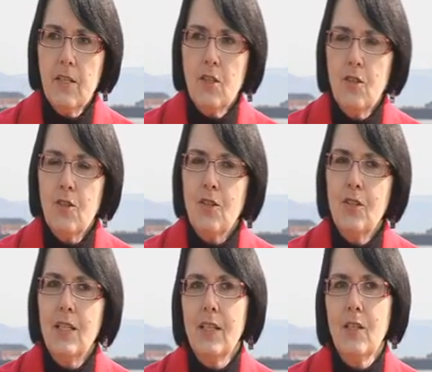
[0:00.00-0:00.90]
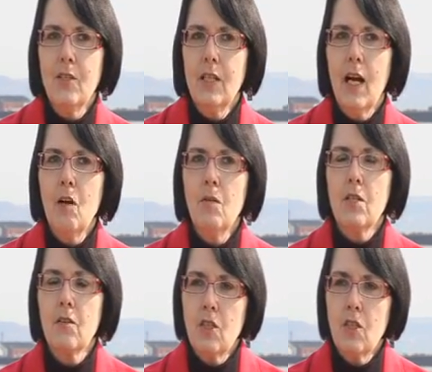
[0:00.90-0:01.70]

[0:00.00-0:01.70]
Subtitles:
into the journey, the early hours of